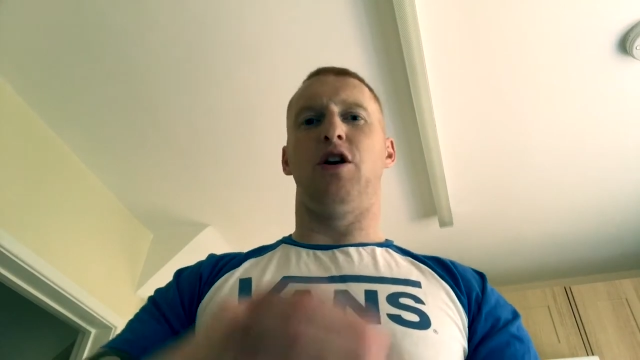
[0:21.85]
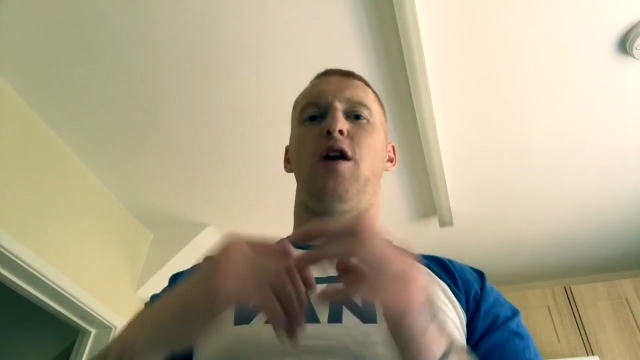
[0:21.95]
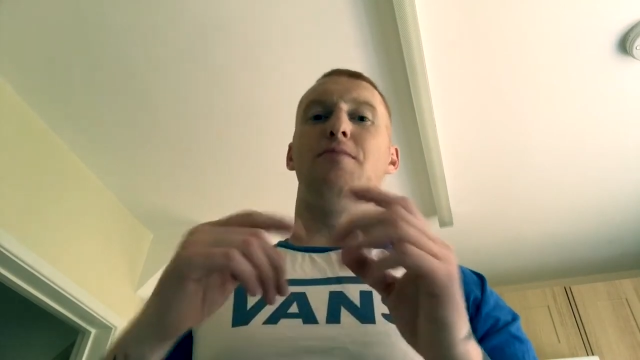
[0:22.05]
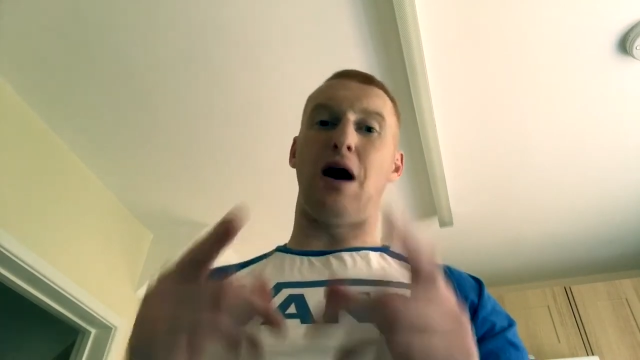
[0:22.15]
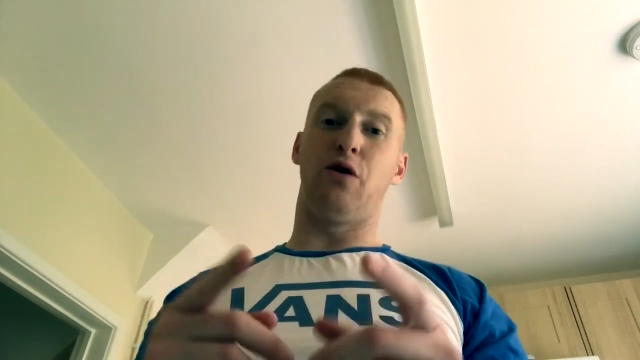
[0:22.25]

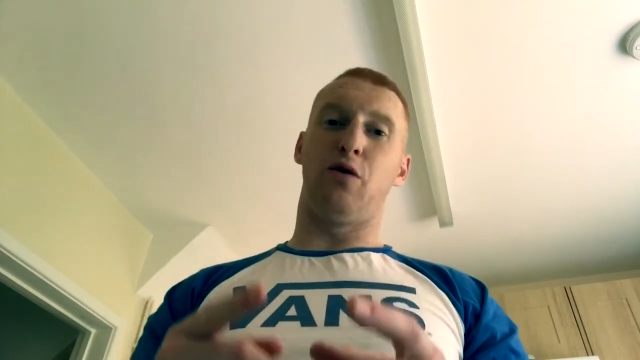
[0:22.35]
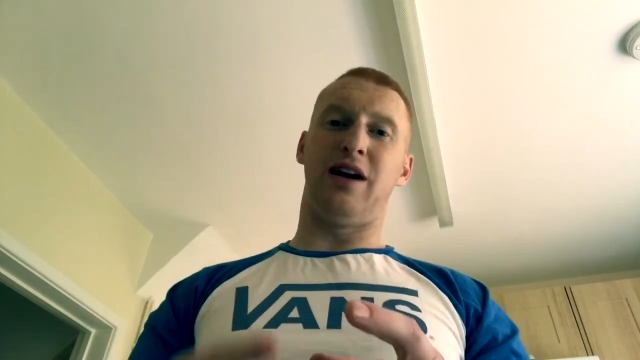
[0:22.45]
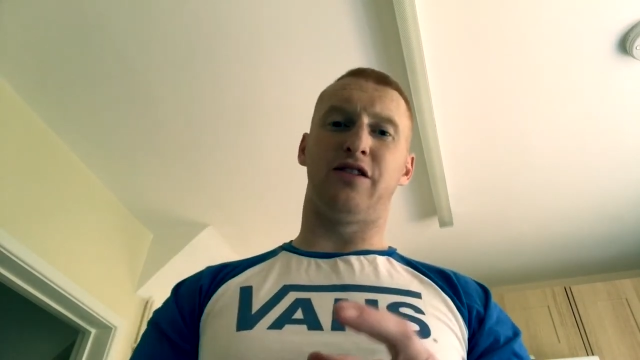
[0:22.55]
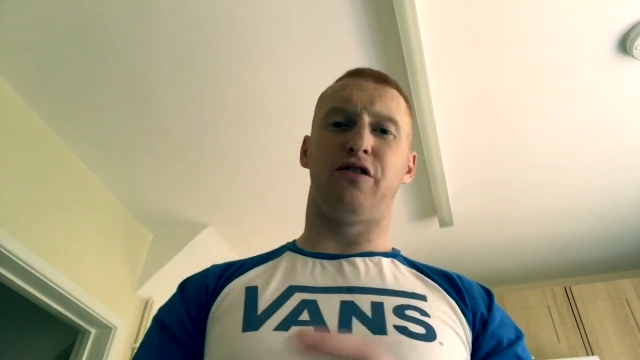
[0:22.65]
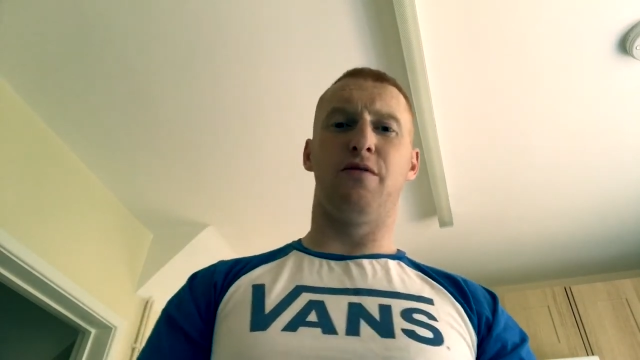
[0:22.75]
I'm now going to
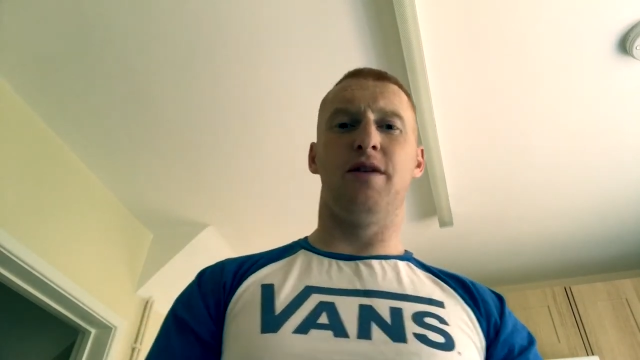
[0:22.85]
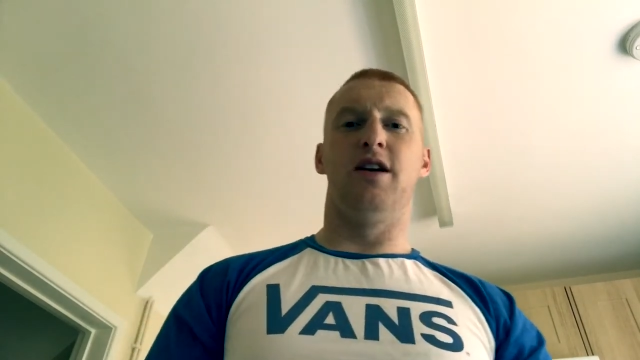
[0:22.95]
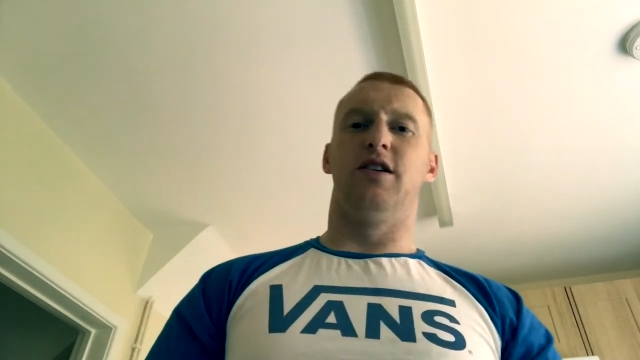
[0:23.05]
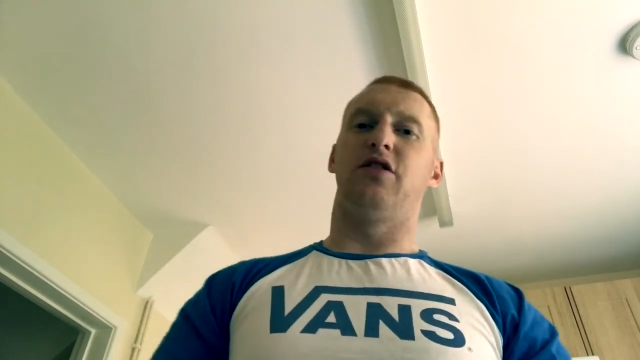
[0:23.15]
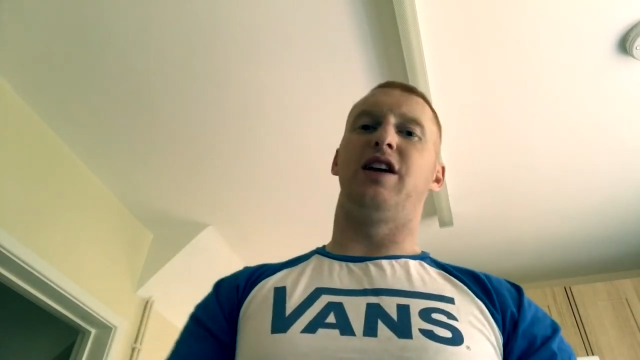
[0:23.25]
answer them.
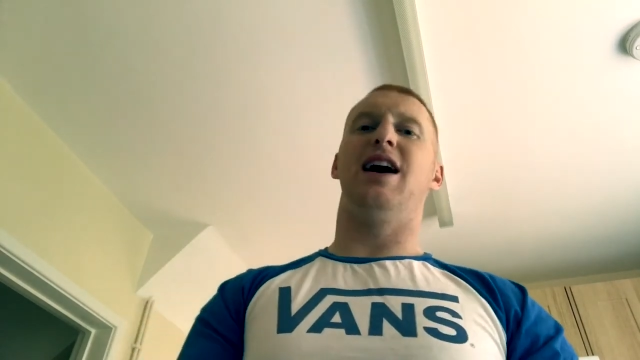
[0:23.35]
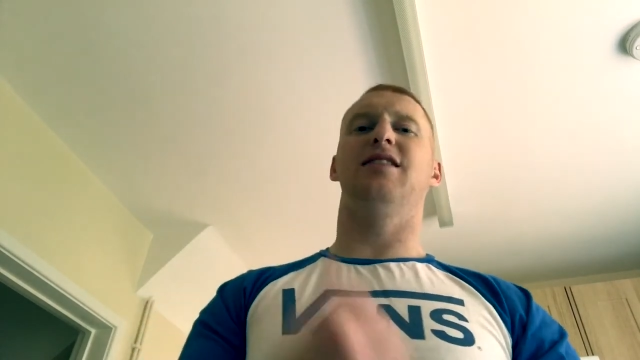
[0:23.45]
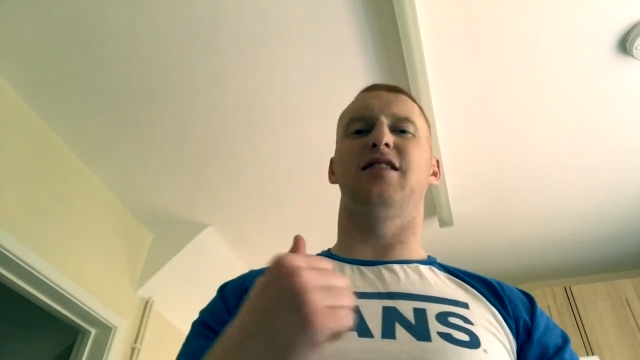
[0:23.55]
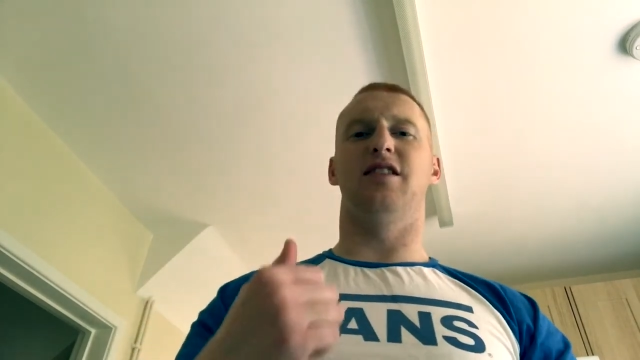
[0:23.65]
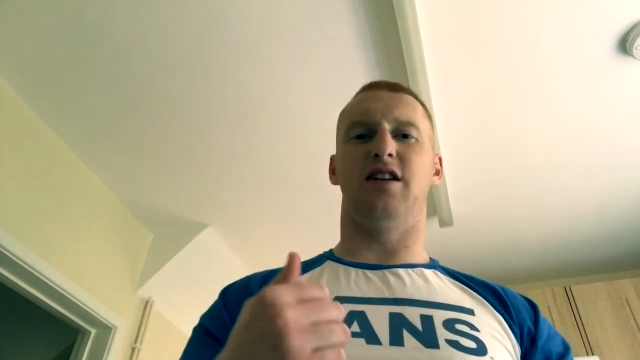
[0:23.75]
So I'm going to
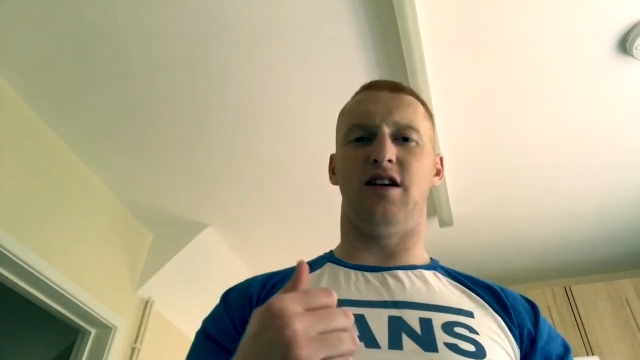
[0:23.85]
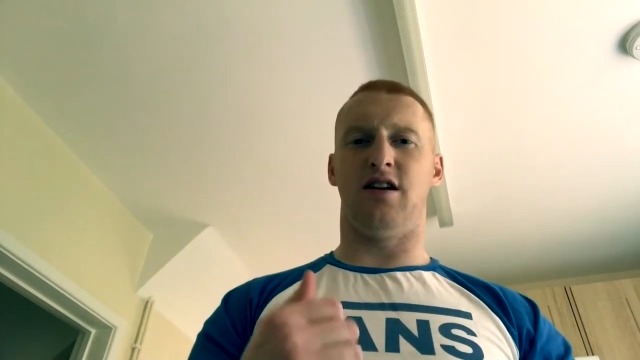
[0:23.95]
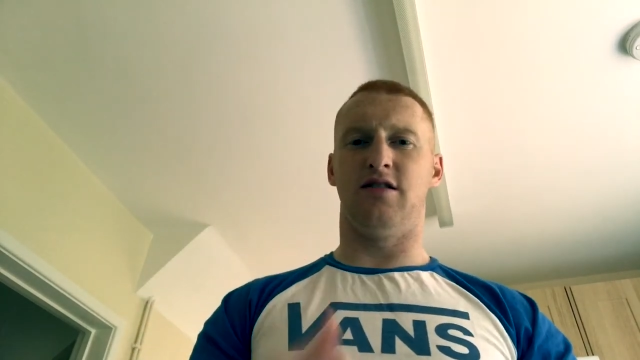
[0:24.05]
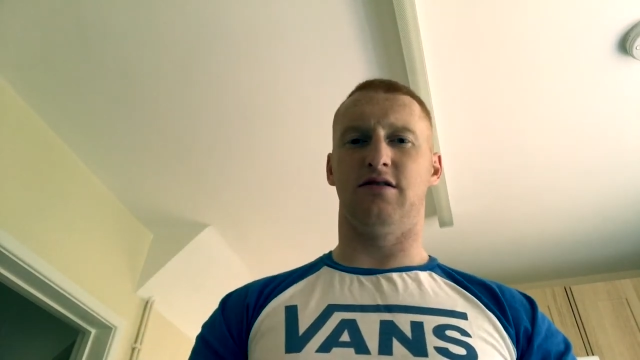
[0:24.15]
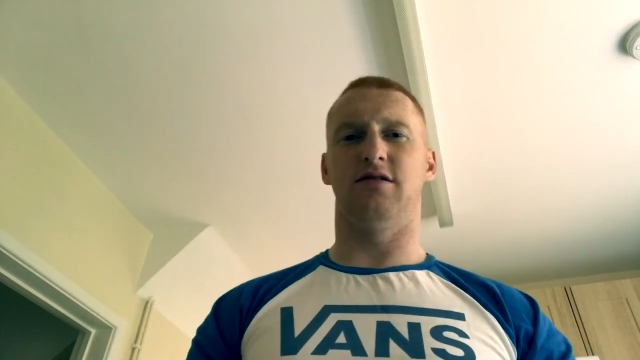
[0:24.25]
head to the
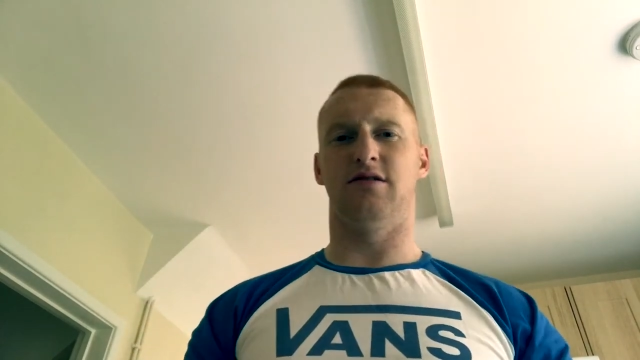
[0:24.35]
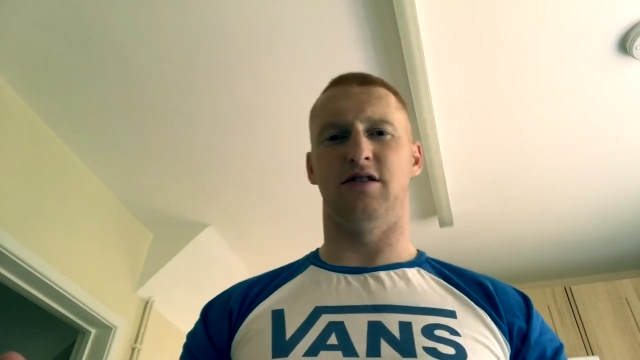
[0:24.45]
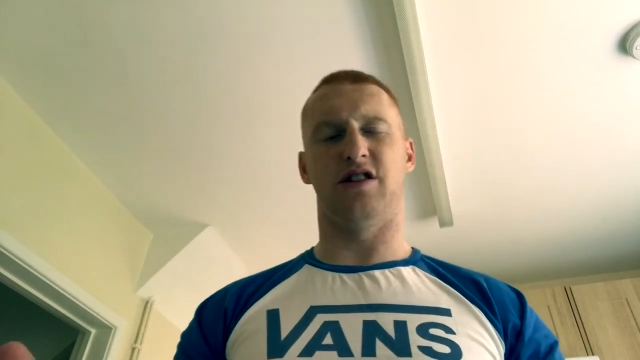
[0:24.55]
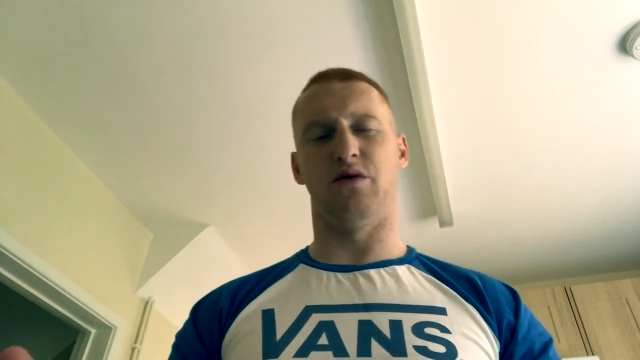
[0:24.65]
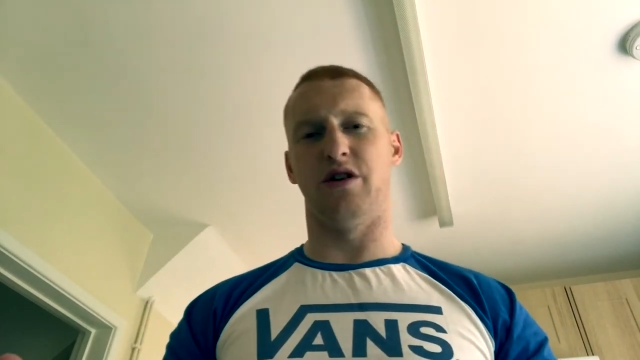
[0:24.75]
car
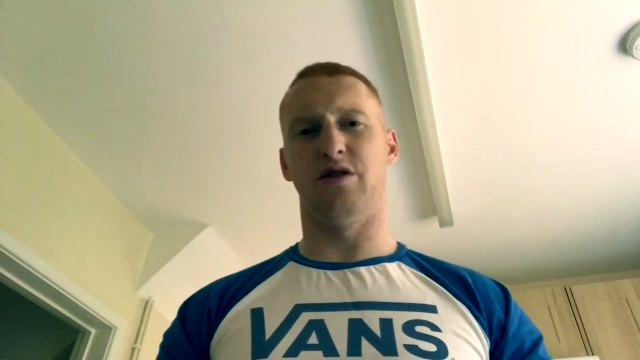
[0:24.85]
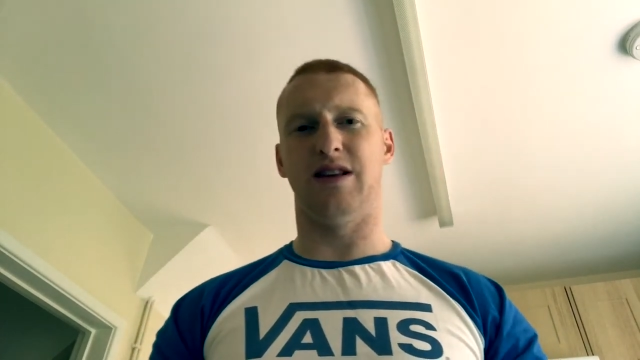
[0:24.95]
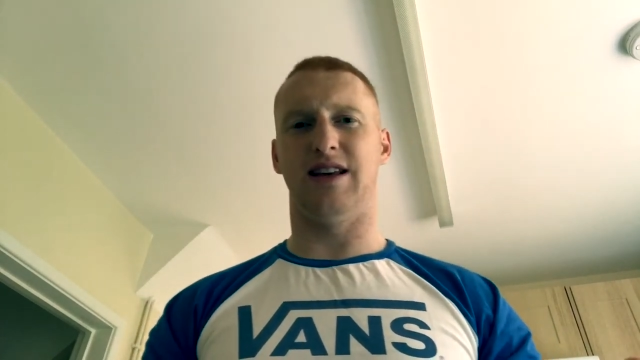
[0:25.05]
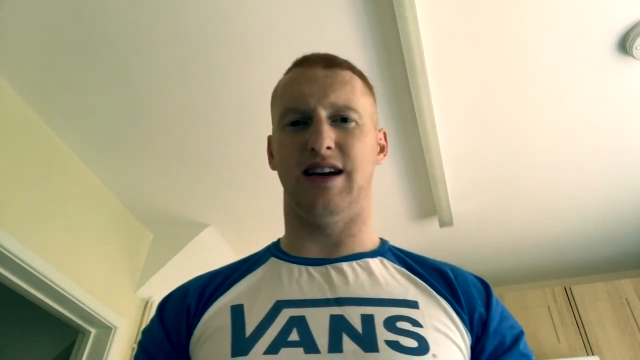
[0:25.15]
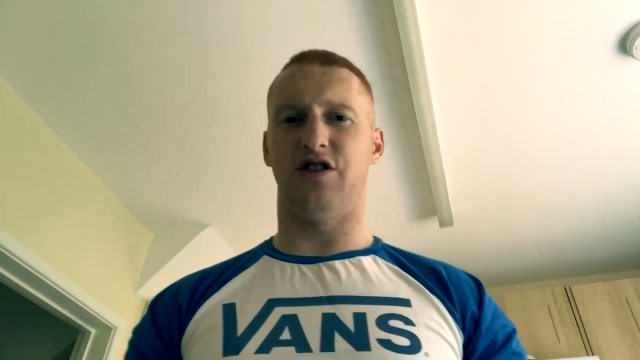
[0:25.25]
because I don't want to do
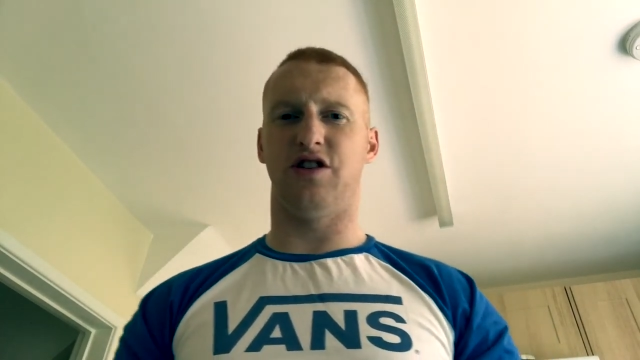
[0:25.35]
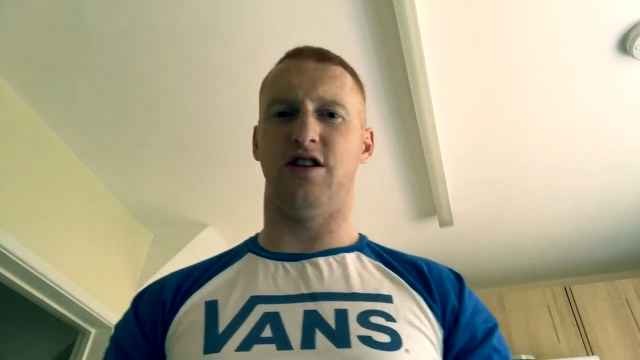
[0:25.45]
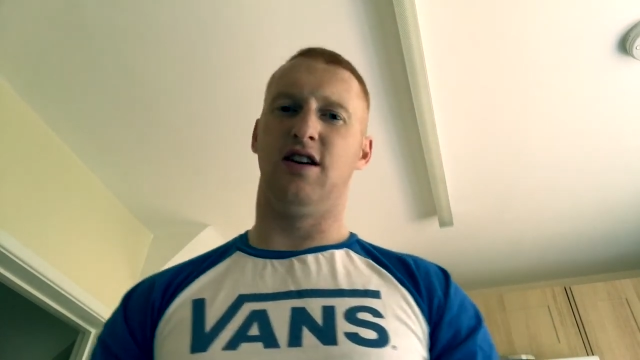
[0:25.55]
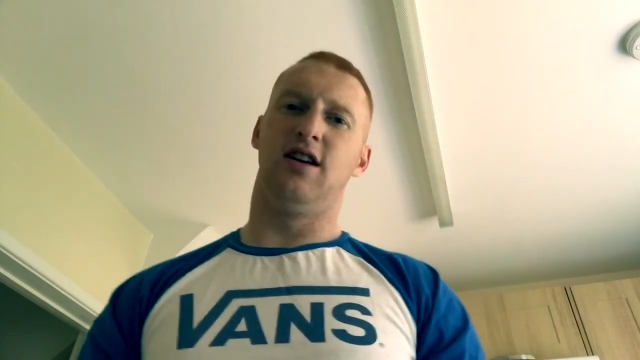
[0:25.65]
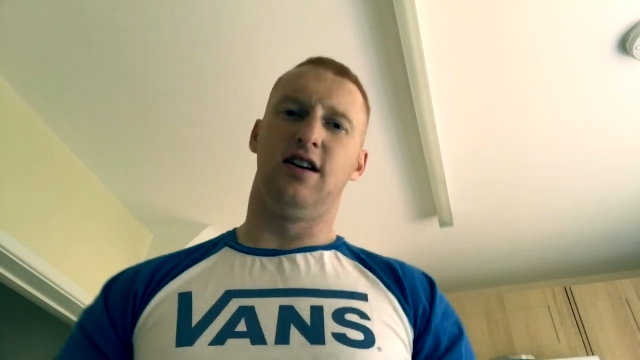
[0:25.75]
it in the kitchen.